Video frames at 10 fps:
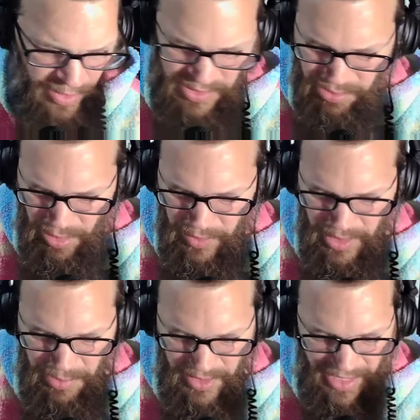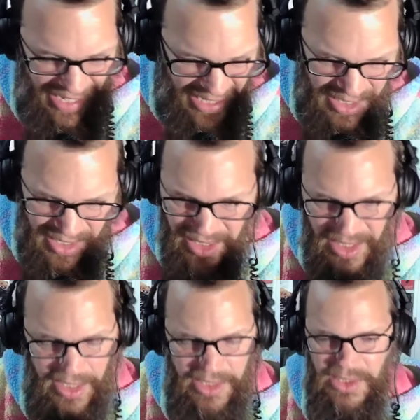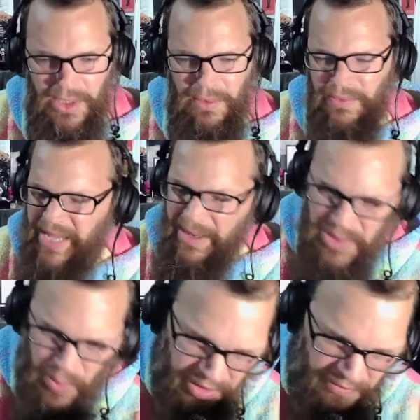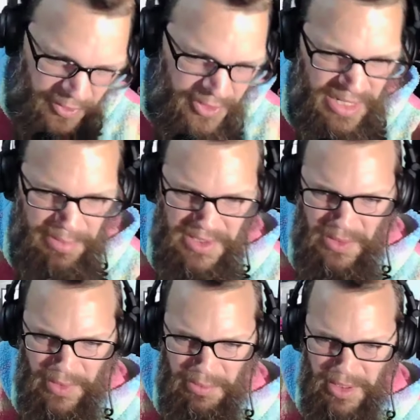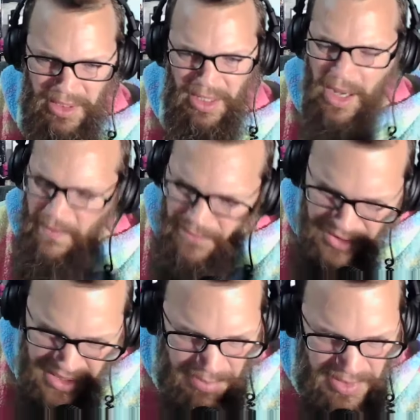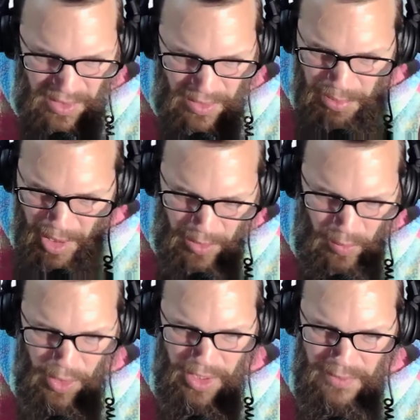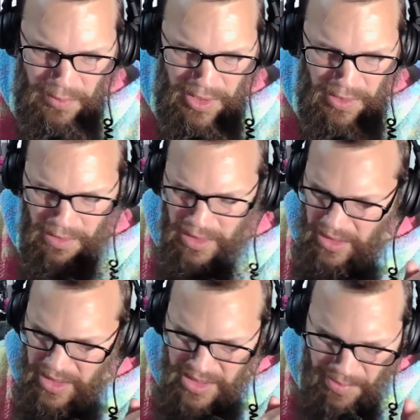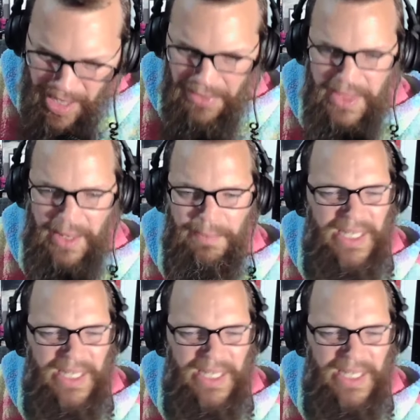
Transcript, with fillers: who else broke up on the Hannah and Nick show. That's what the first episode would have been. First episode, part one of the reunion is about them.